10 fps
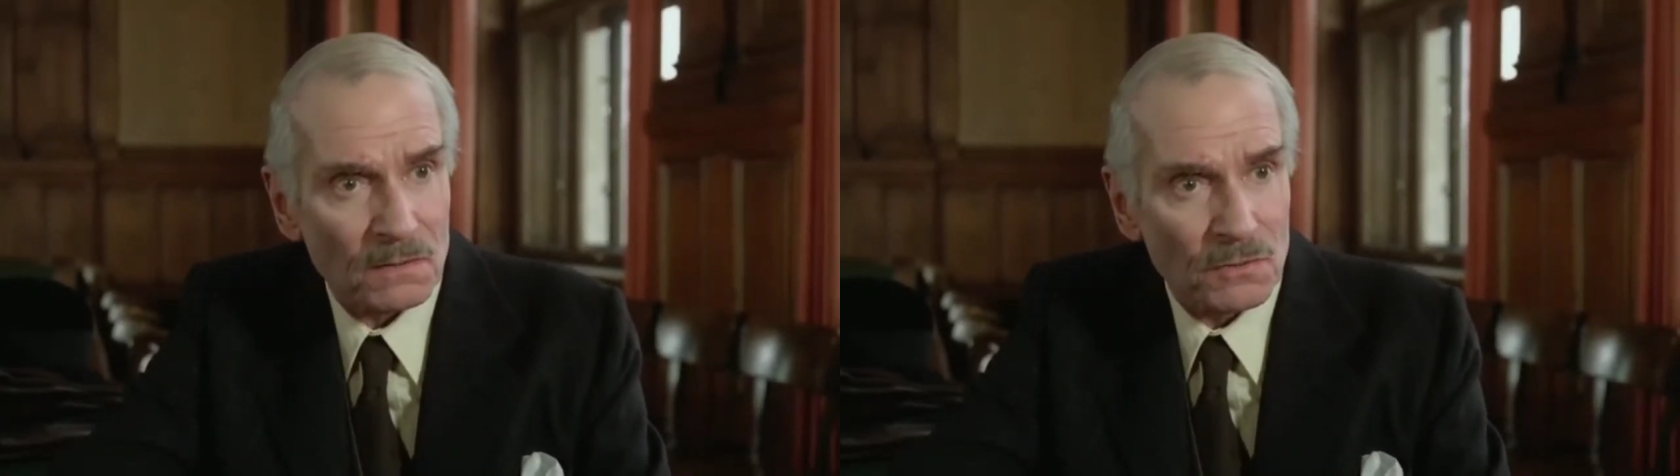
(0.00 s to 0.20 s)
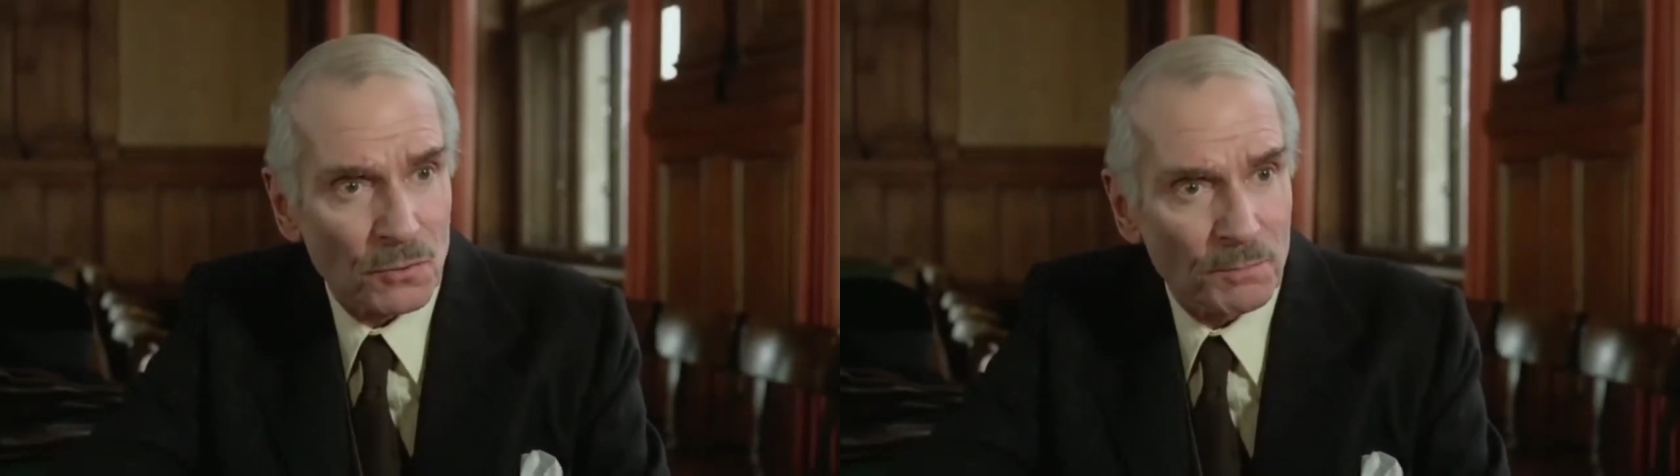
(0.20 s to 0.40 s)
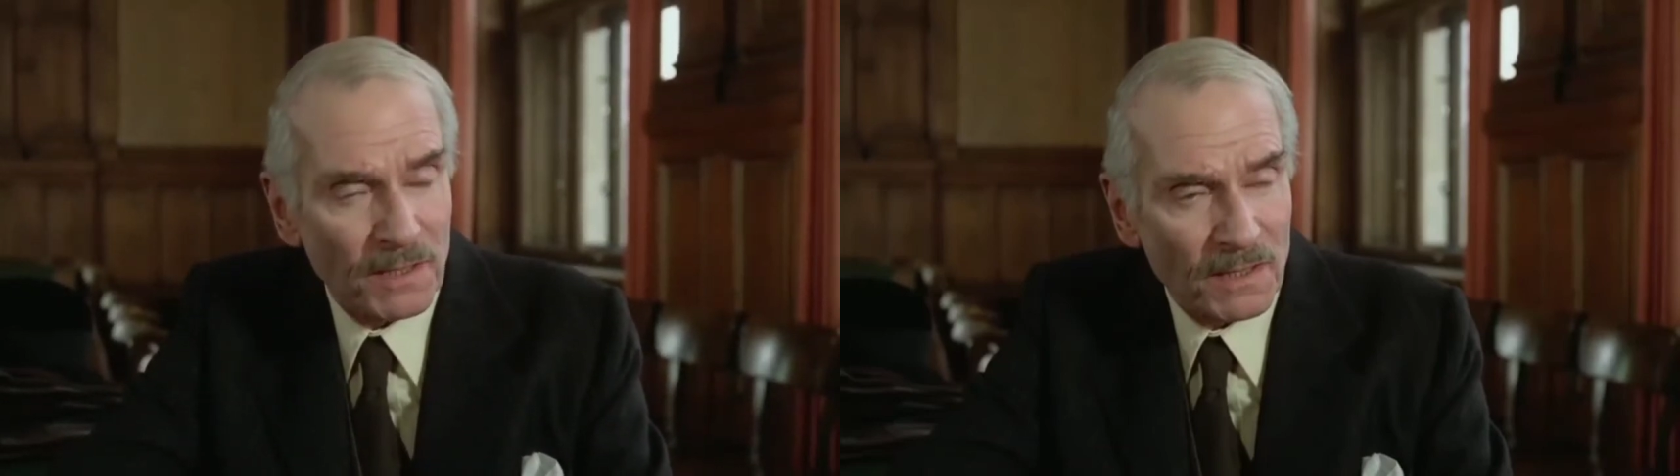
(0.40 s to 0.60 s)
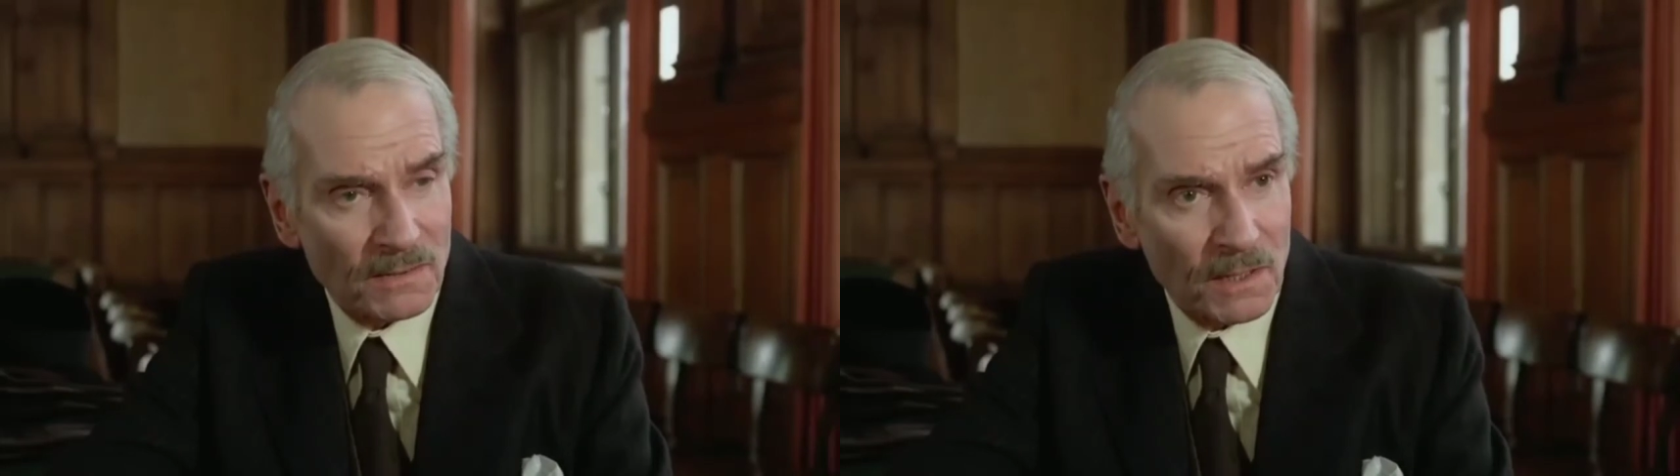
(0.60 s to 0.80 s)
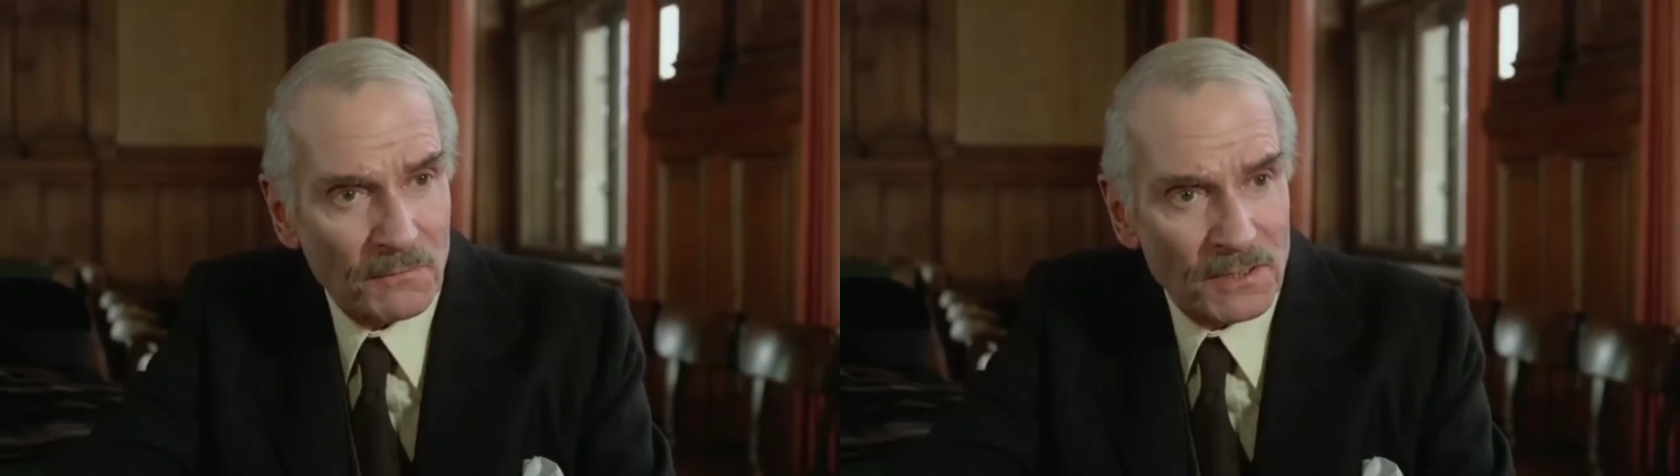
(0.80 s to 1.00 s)

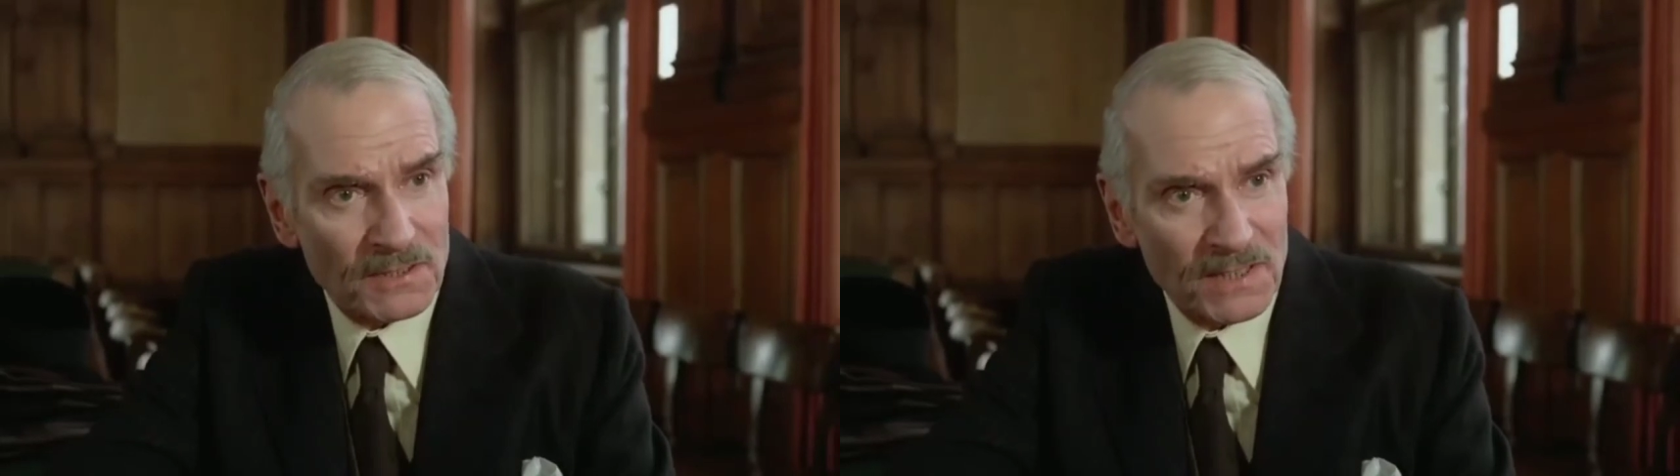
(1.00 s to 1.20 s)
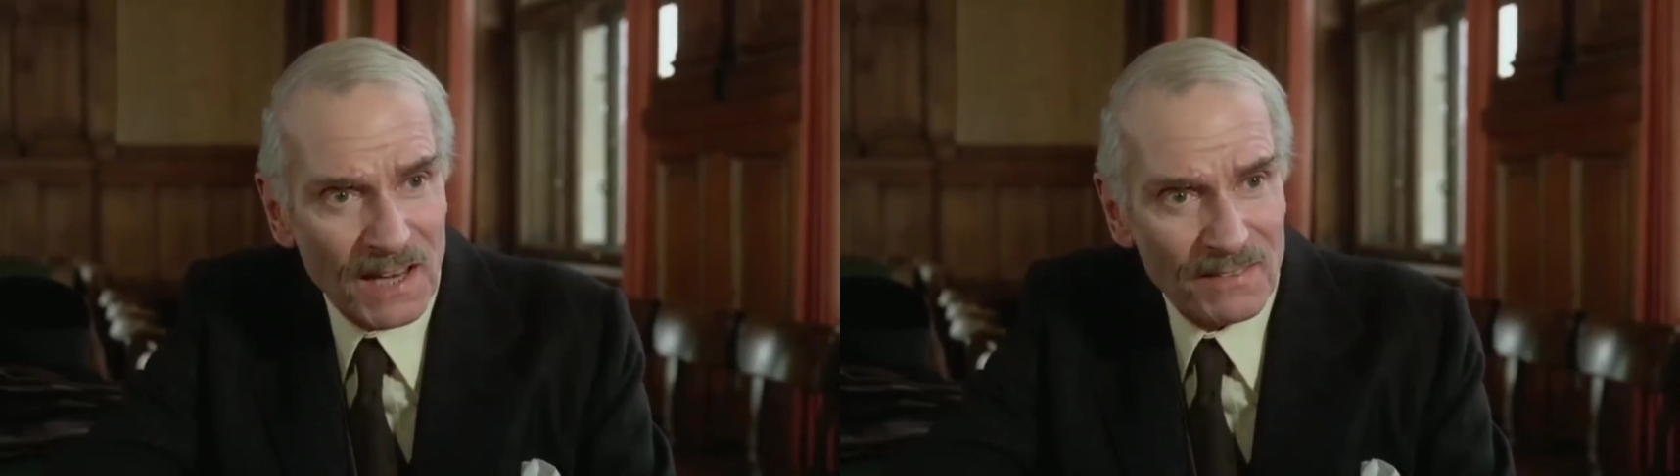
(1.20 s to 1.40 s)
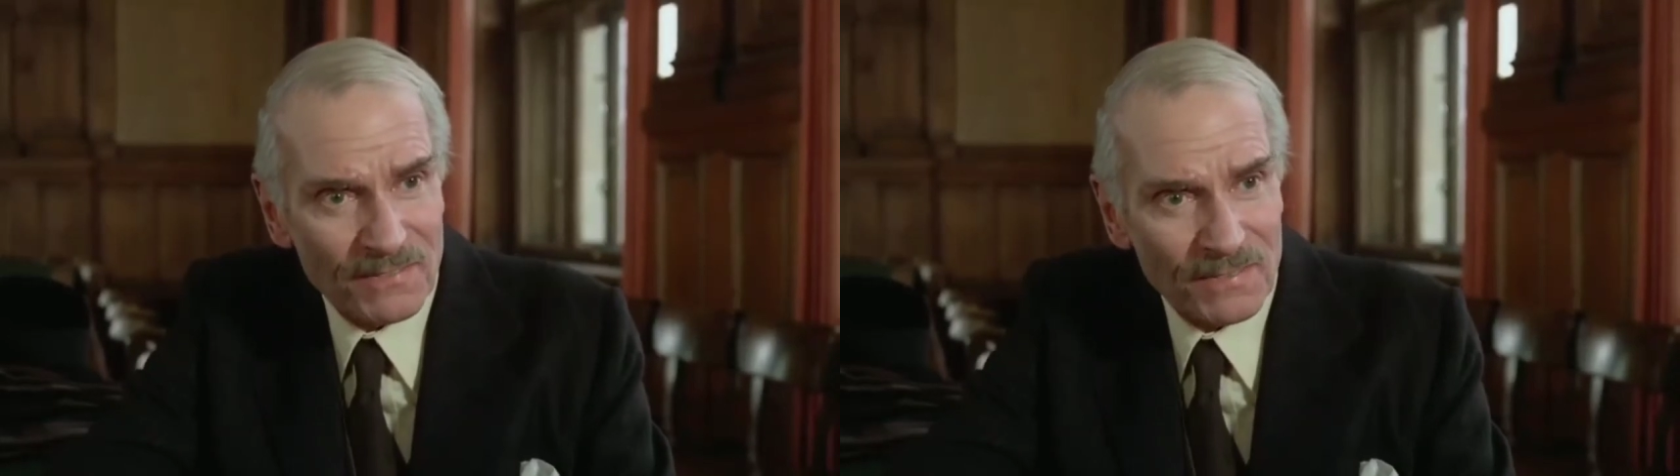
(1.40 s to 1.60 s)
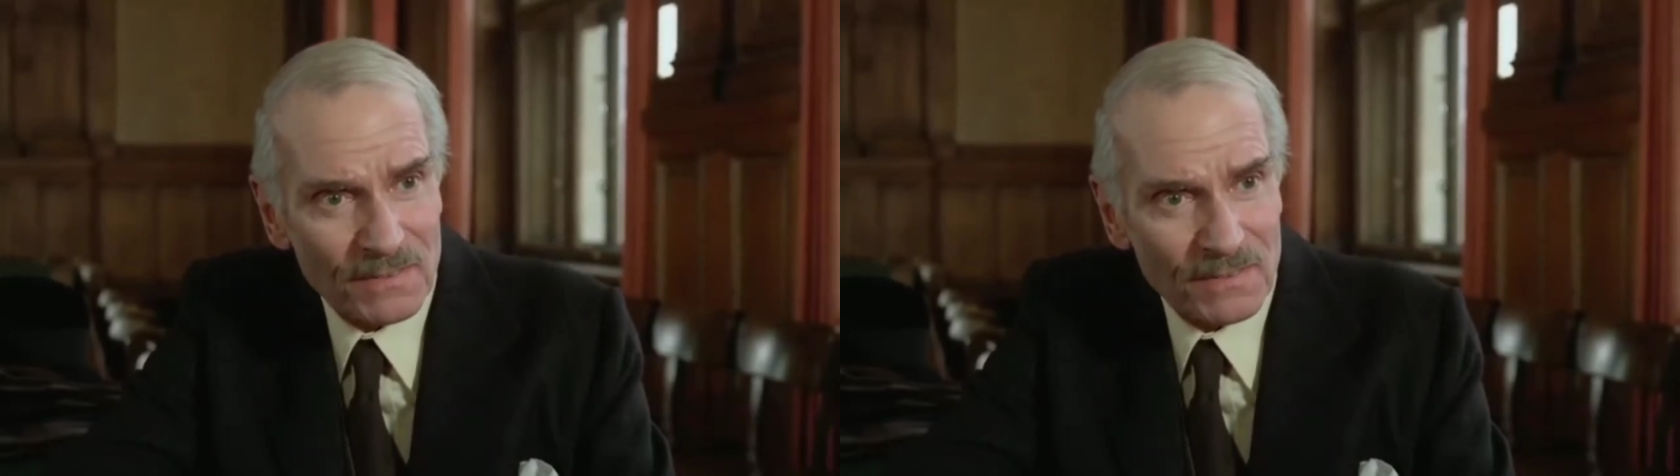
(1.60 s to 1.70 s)
duplicate of itself?